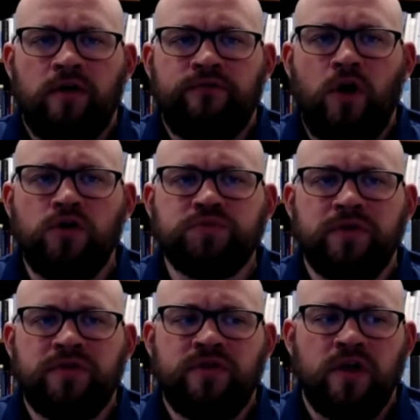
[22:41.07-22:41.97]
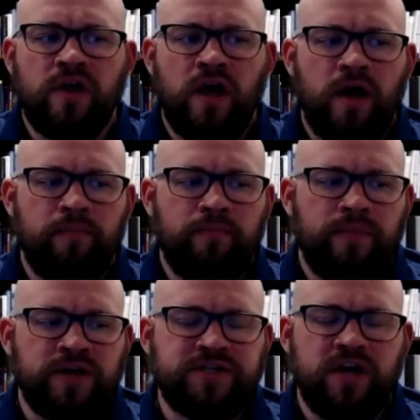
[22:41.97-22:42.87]
folks with that
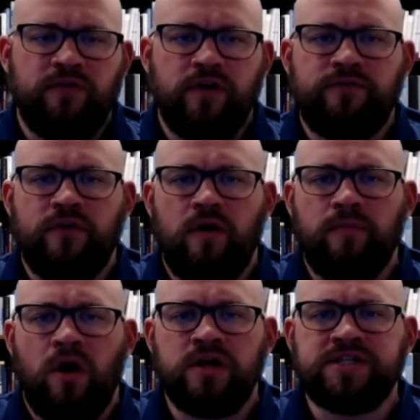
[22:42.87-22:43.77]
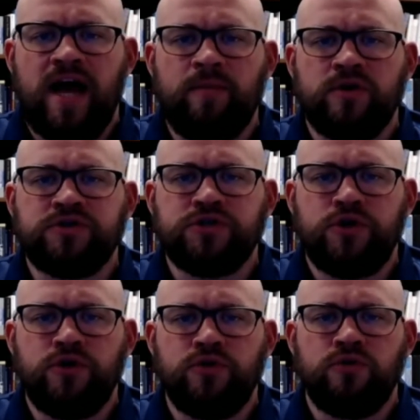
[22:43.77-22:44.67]
are suffering from Alzheimer's
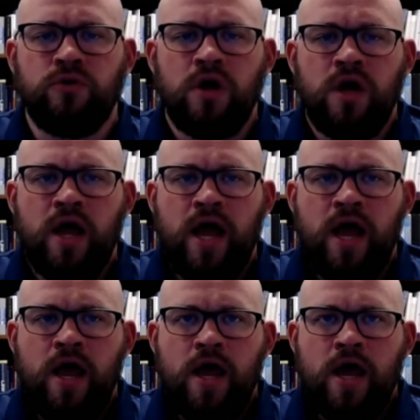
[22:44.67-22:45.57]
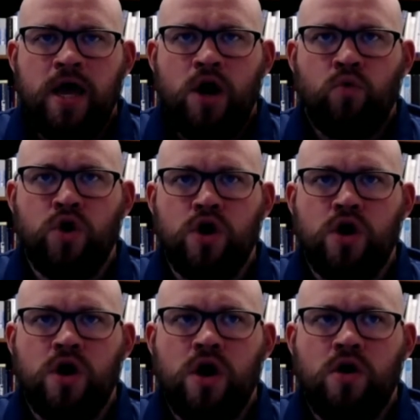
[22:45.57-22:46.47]
who
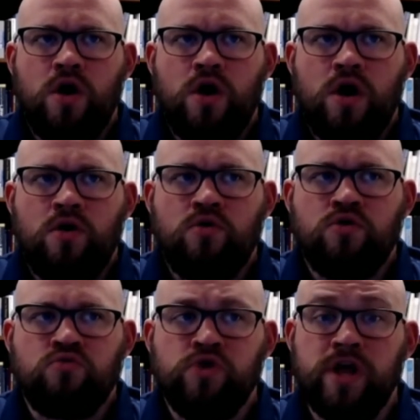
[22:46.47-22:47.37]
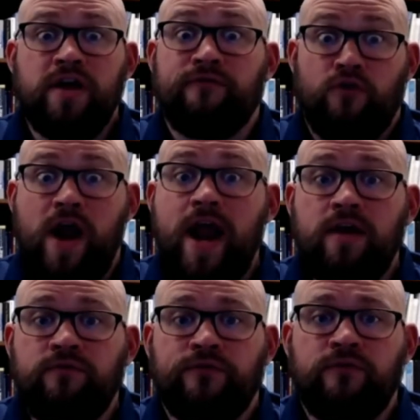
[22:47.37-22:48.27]
were really
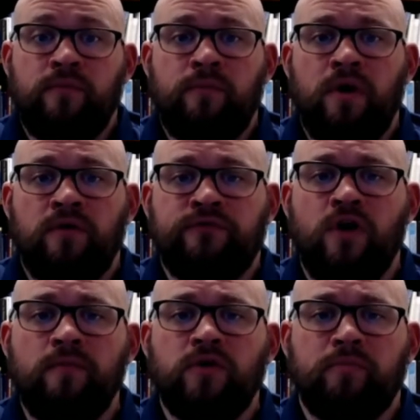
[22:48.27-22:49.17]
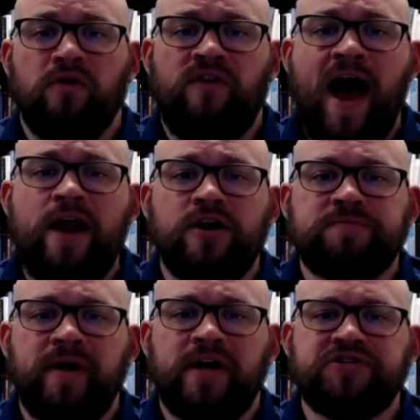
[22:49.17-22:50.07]
afraid from their providers
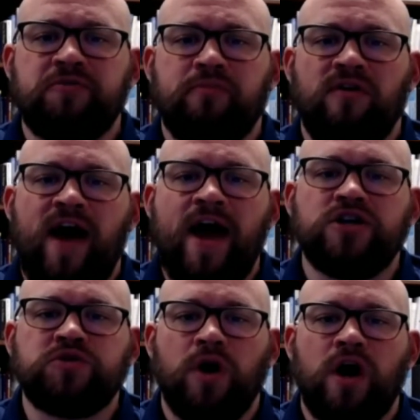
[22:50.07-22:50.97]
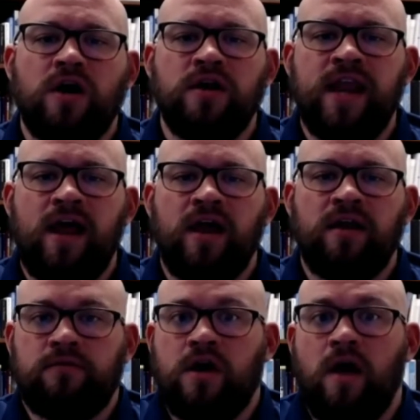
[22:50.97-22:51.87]
because their providers were
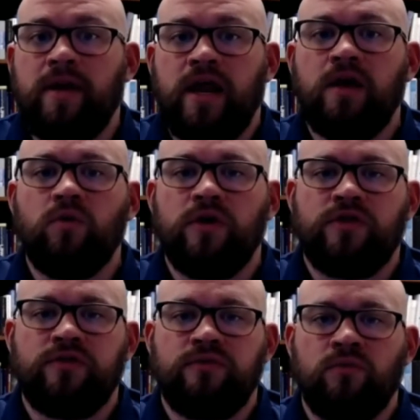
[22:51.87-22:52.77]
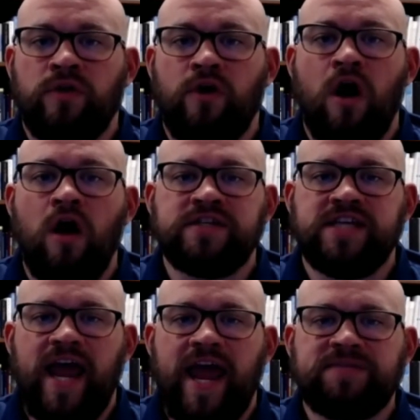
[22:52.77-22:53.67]
coming in with all this
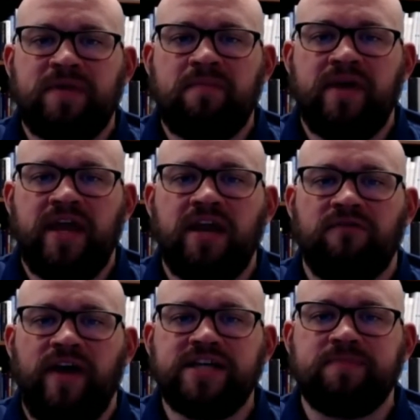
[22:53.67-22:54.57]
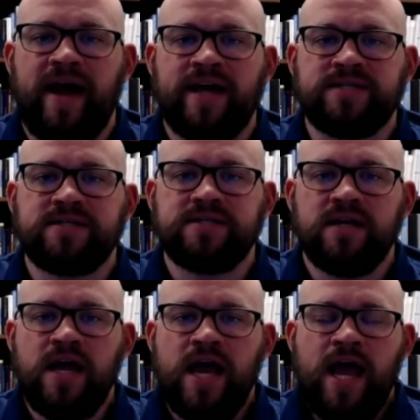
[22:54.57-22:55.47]
enhanced PPE and face masks.
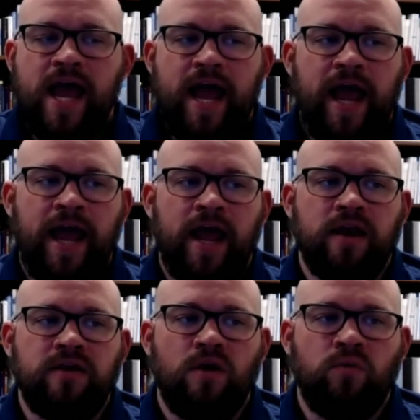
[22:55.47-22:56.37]
And